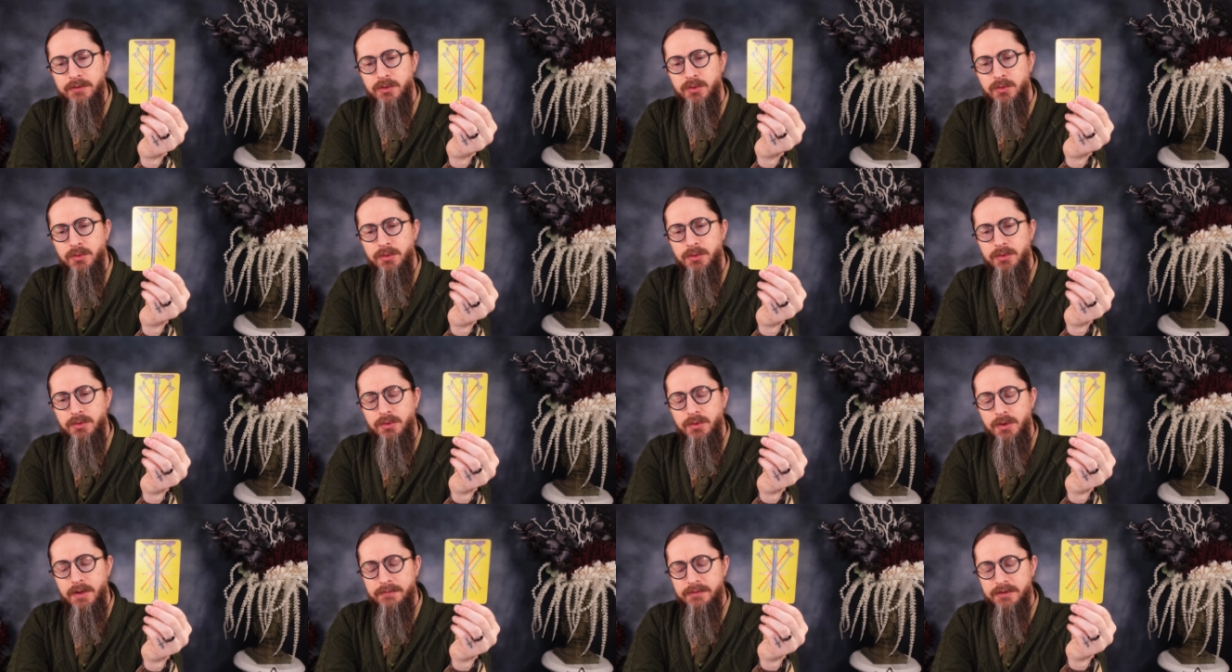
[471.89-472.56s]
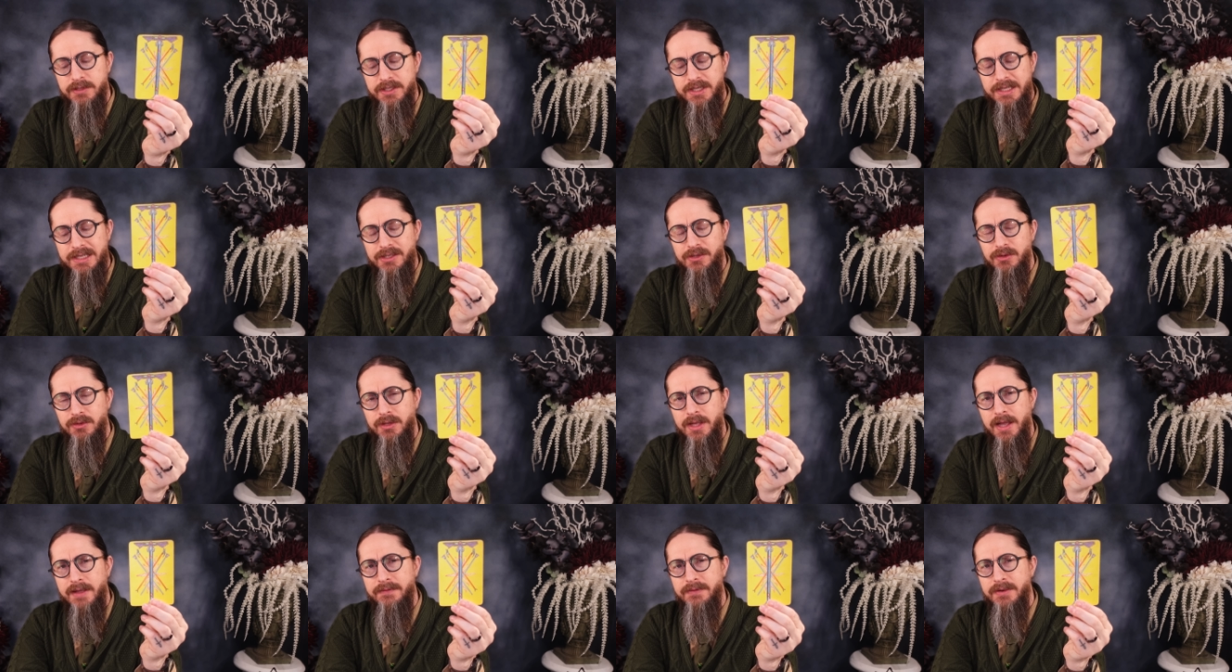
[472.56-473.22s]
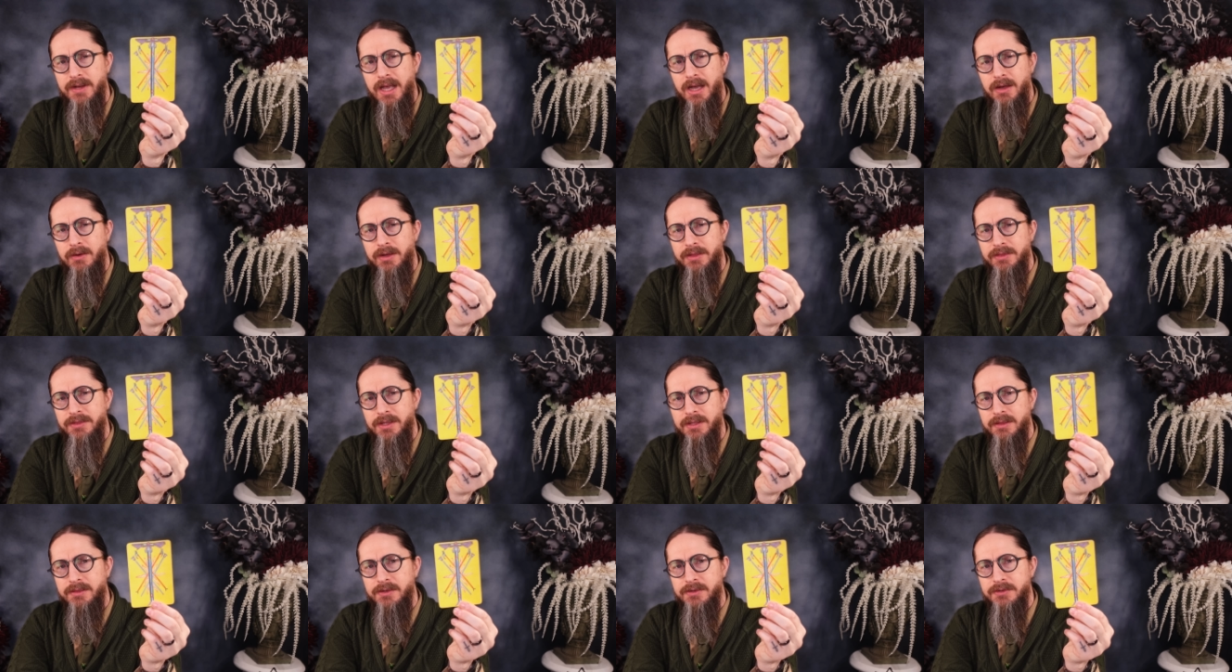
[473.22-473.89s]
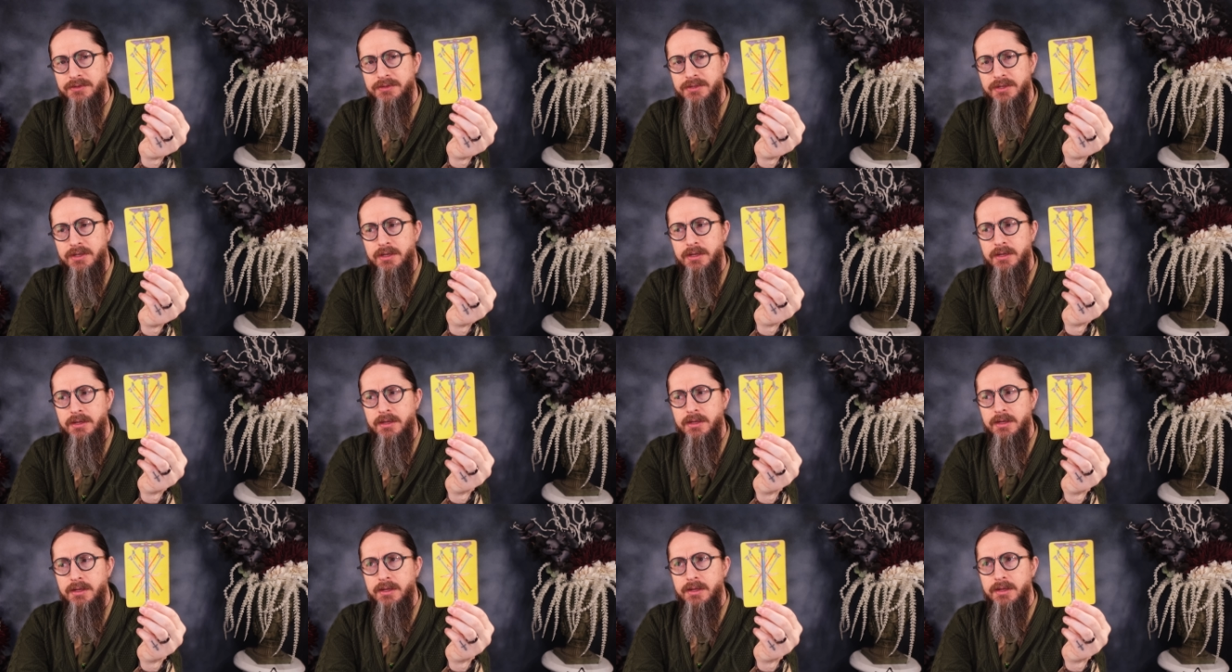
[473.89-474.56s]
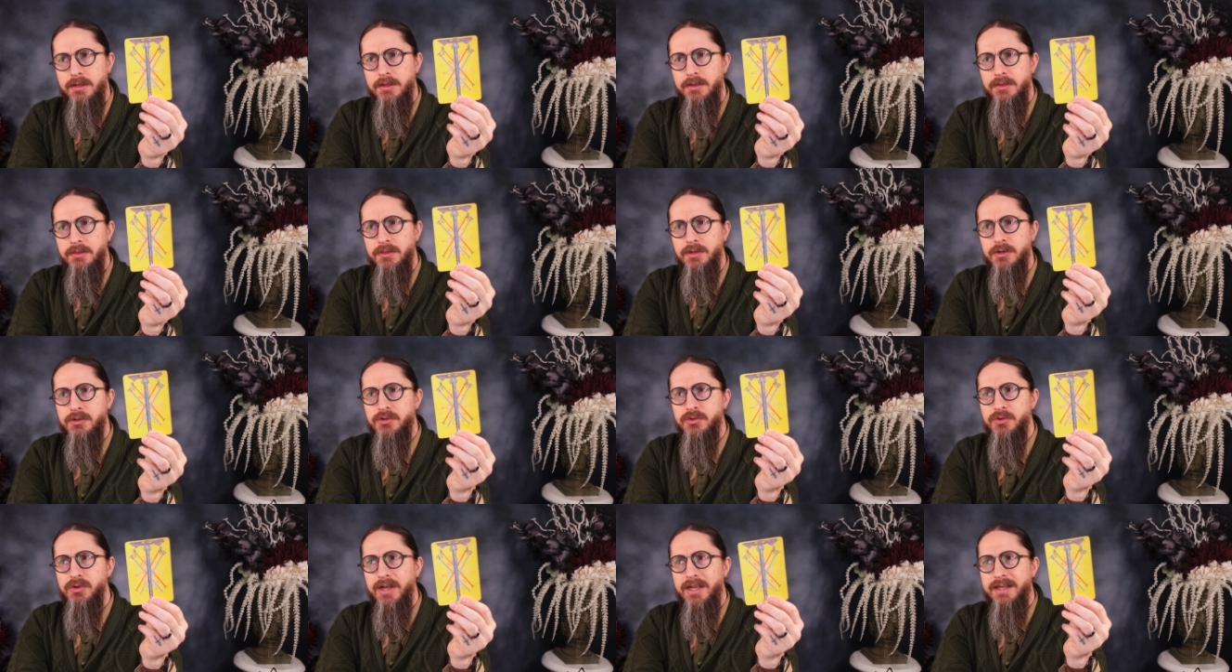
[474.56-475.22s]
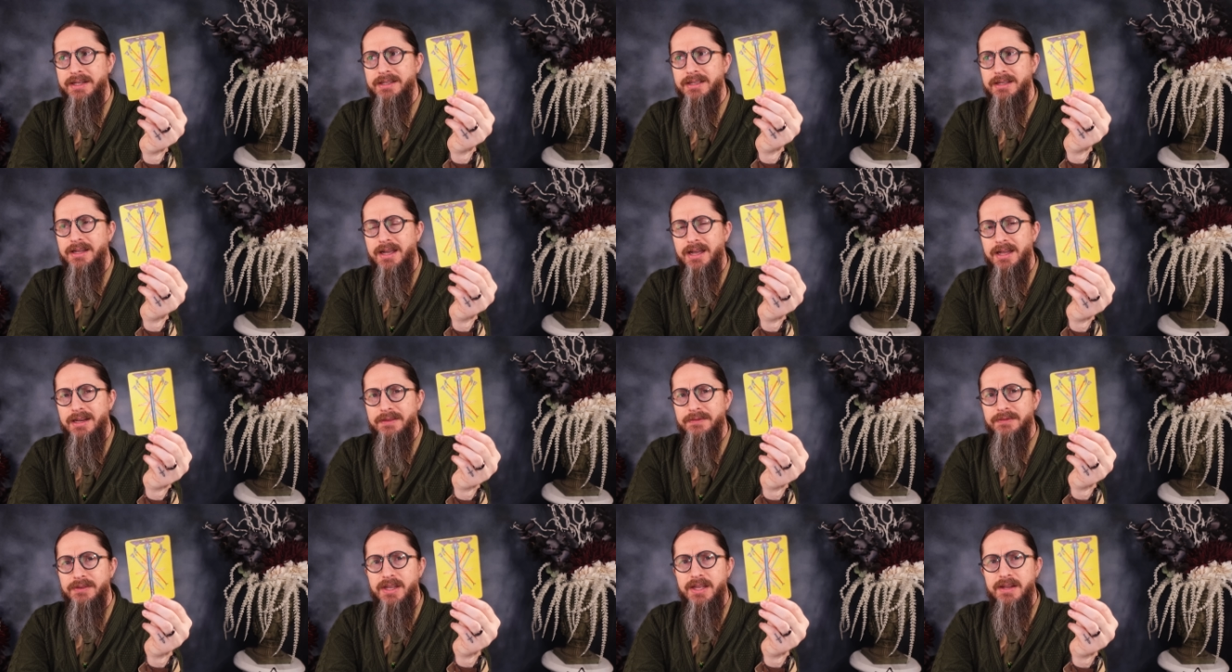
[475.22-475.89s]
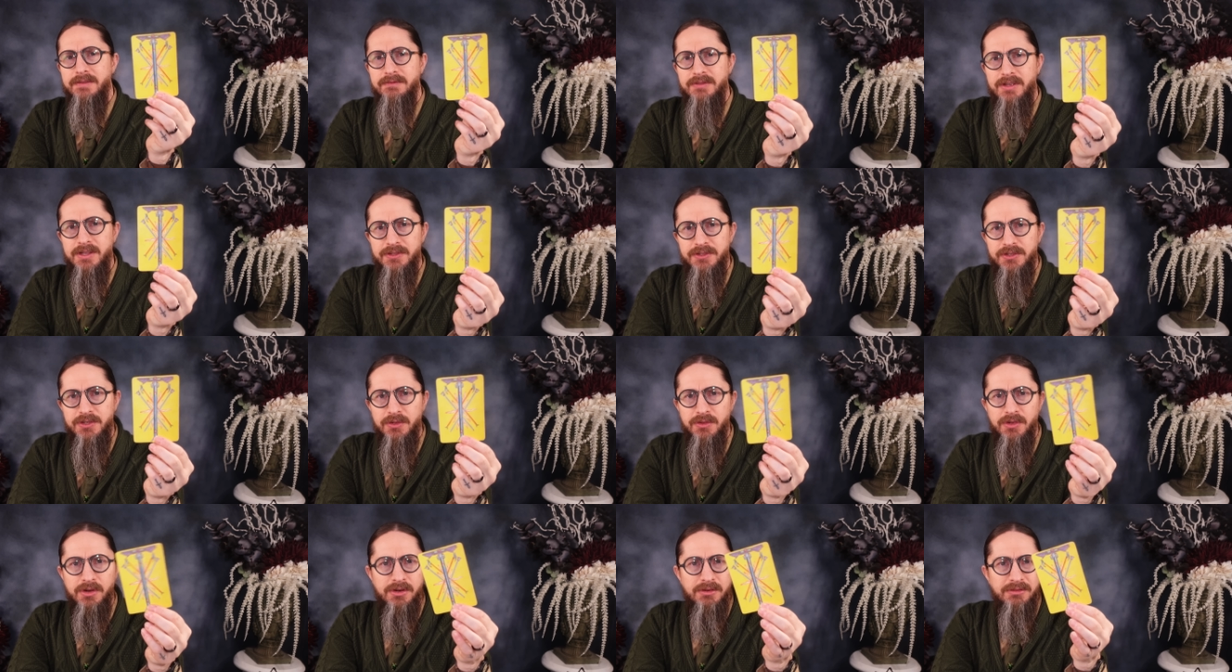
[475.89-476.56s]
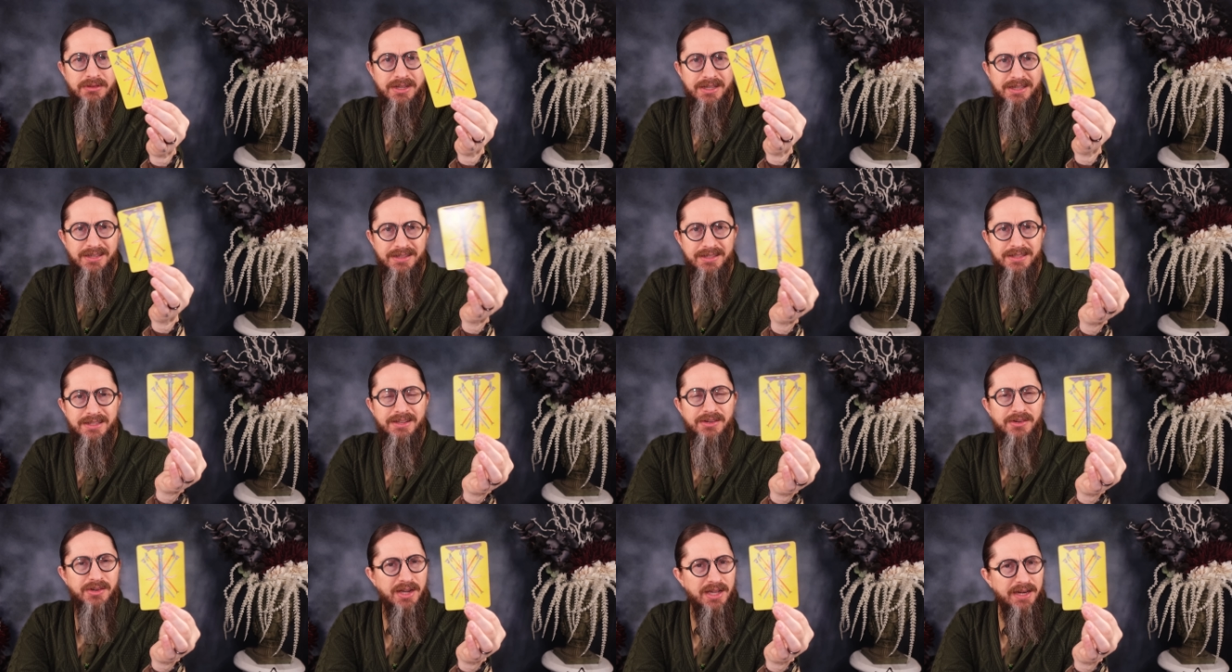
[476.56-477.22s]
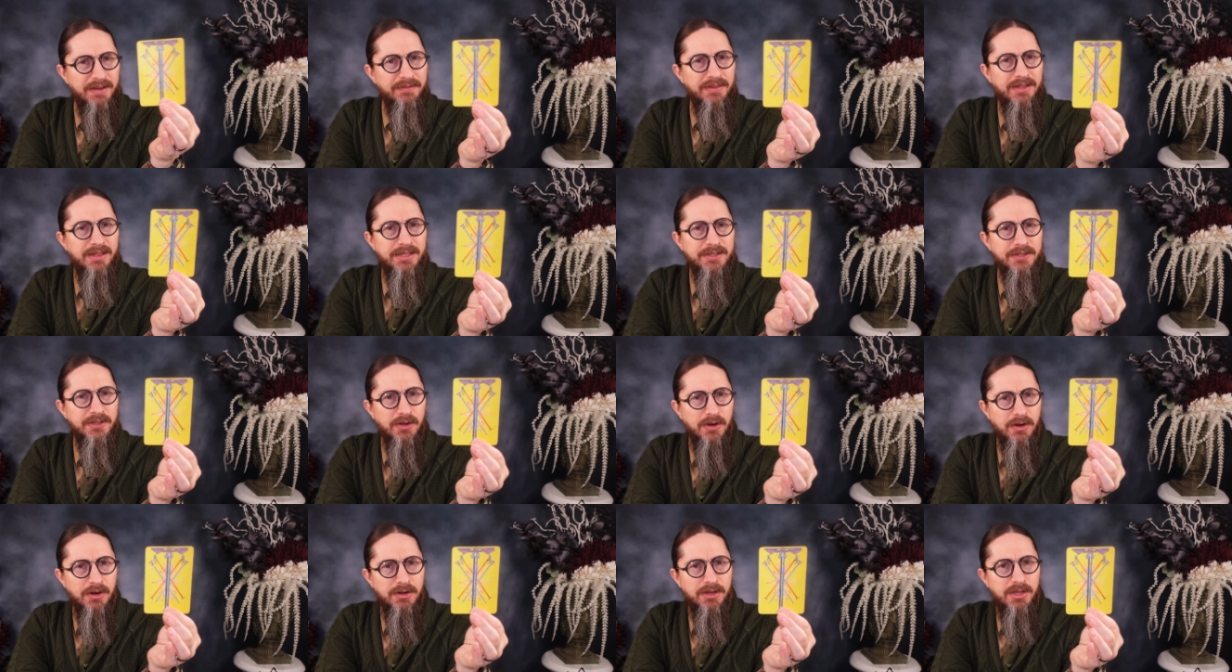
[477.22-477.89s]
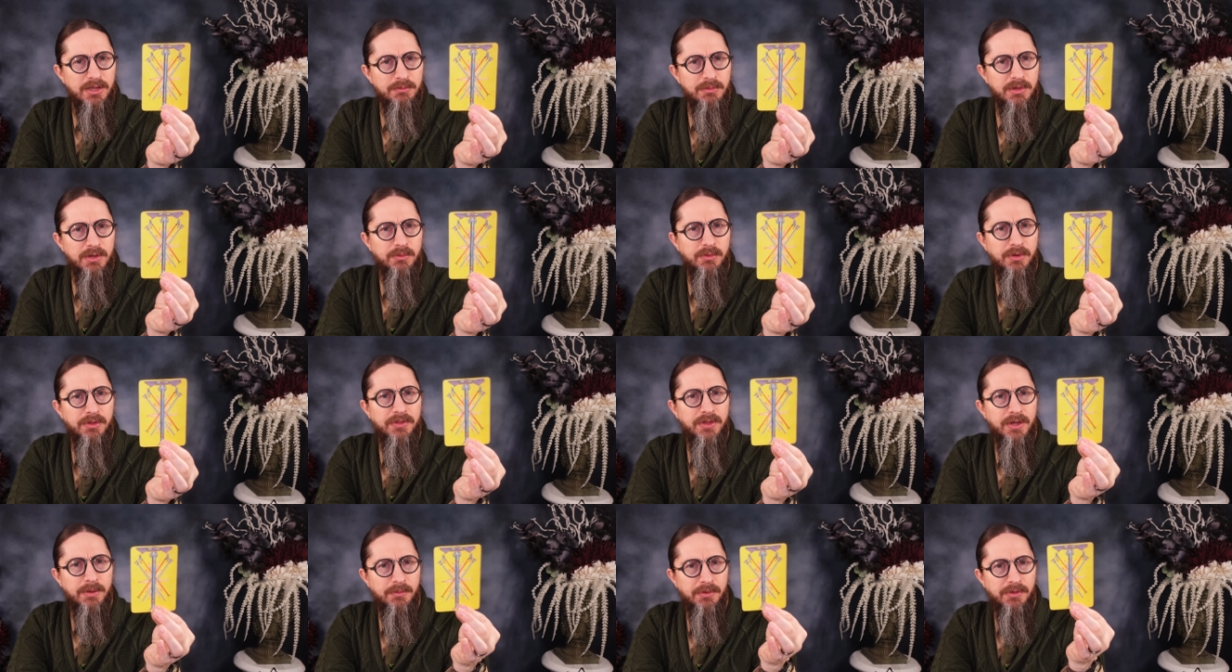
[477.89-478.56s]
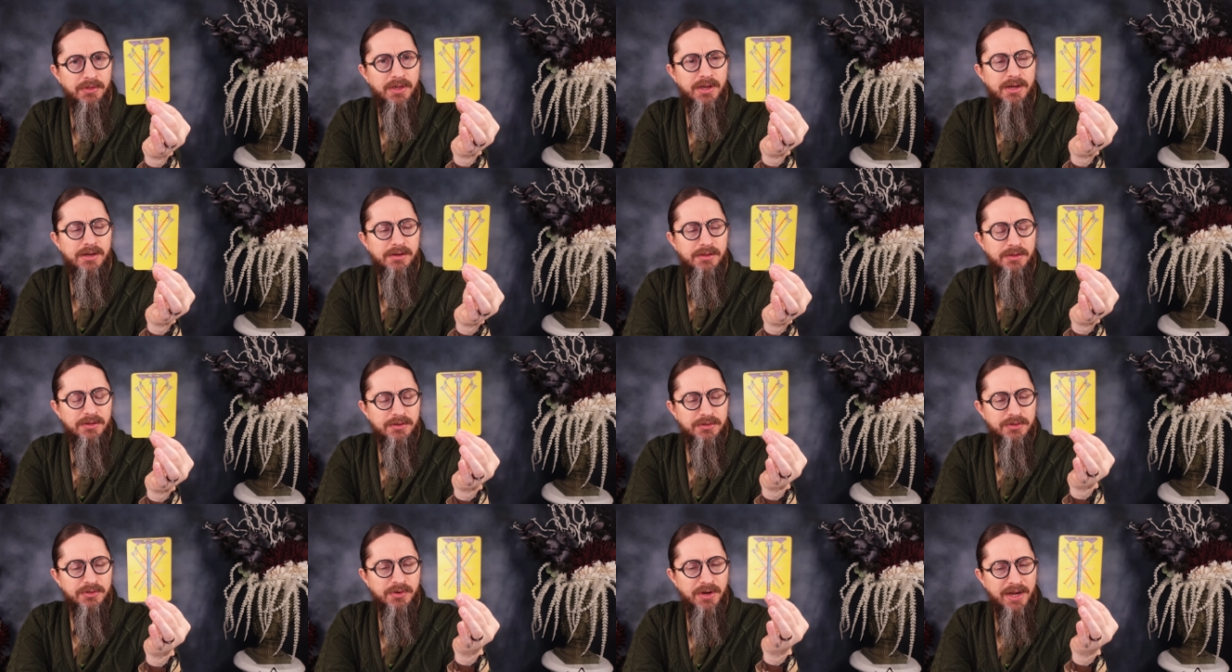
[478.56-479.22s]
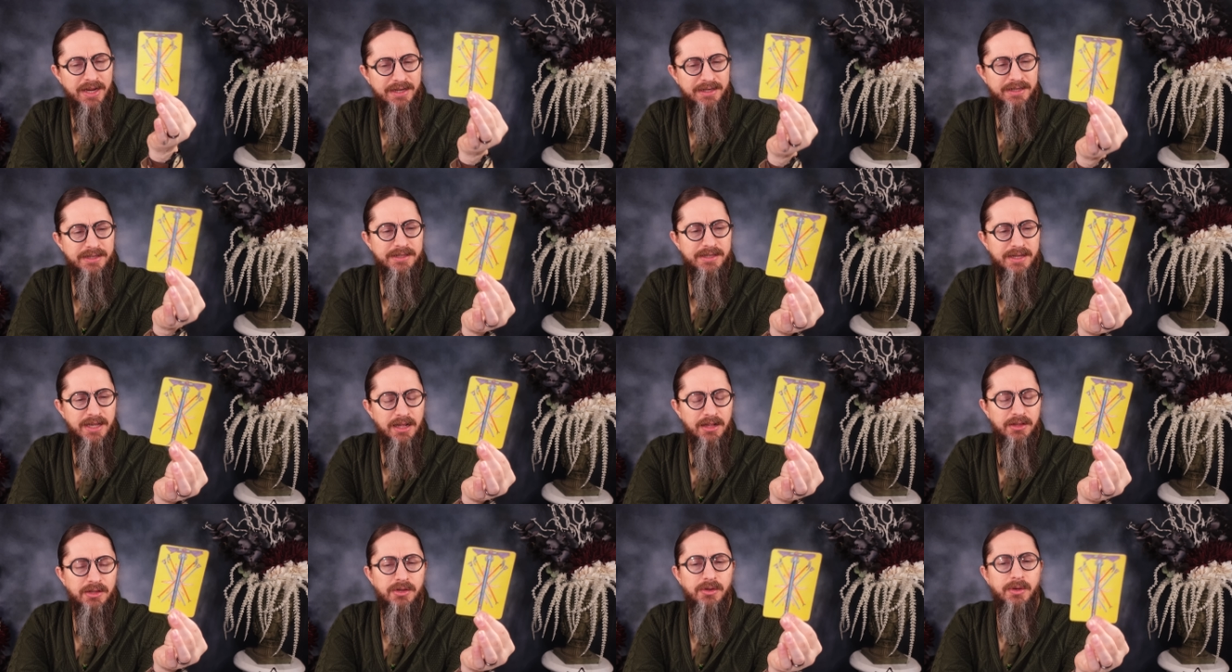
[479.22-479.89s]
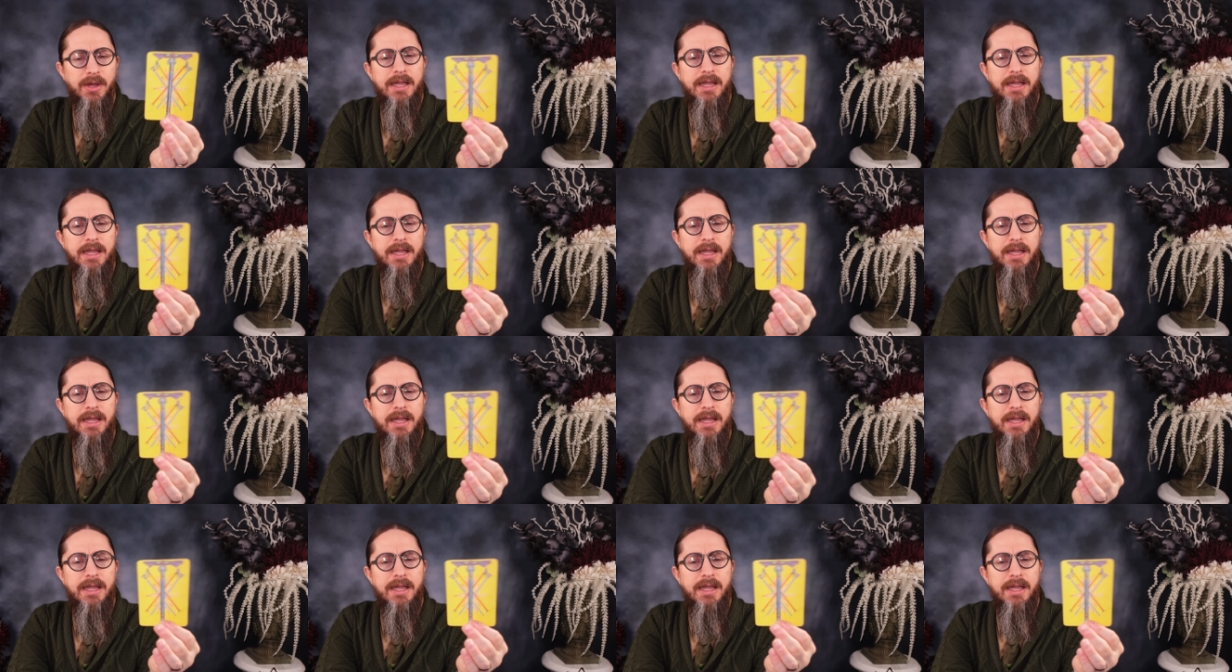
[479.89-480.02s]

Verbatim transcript: Who, whoever's in your life now, I think there's they're trying to kind of convince you. They're you're kind of in this argument with them, or they they're trying to tell you,